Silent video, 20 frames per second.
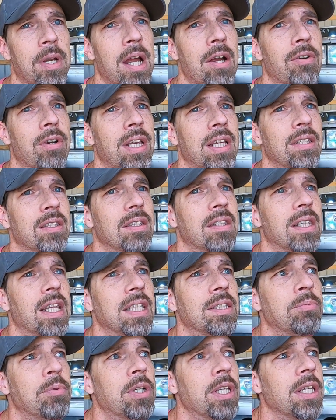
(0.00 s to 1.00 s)
per hour,
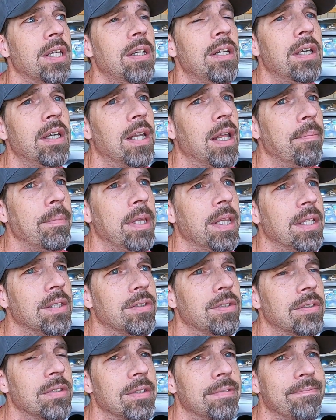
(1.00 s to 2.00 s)
that's pretty good. I mean,
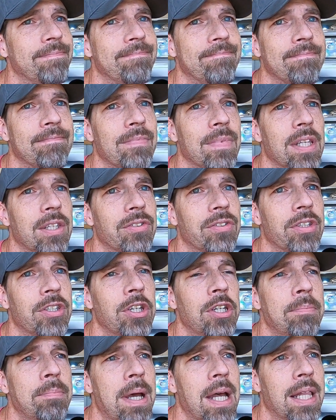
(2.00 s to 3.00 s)
it's a
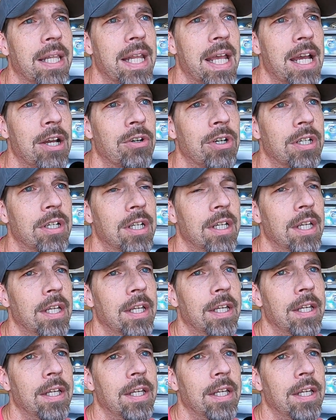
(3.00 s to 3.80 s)
good mile an hour.